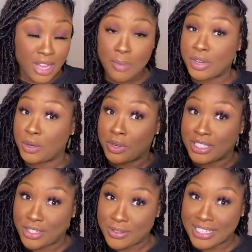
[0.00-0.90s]
I'm gonna do
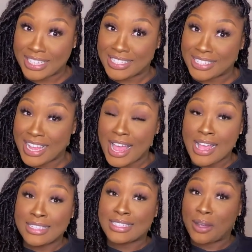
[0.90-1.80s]
another juice cleanse.
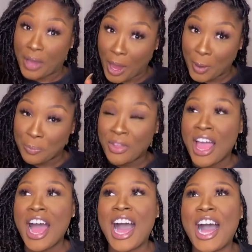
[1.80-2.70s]
So
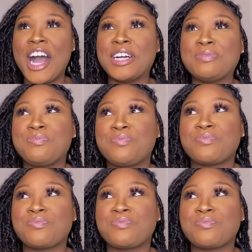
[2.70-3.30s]
yeah.